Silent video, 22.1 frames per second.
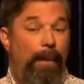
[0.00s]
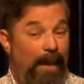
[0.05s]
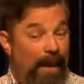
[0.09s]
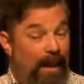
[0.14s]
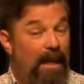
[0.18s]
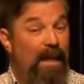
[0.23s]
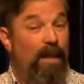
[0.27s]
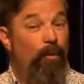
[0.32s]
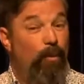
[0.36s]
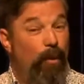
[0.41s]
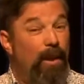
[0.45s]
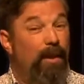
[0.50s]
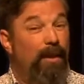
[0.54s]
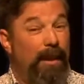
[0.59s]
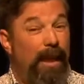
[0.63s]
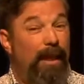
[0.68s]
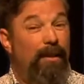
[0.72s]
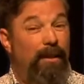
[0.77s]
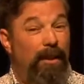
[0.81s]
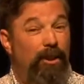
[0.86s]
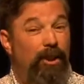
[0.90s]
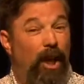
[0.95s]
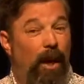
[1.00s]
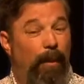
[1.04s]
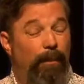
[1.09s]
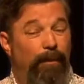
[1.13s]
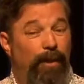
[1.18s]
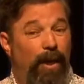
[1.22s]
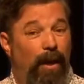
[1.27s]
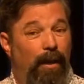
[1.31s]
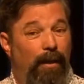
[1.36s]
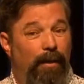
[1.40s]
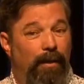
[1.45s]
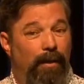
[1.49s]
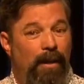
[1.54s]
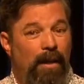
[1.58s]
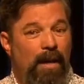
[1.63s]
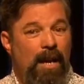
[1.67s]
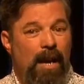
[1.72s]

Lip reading: And he will get the job done.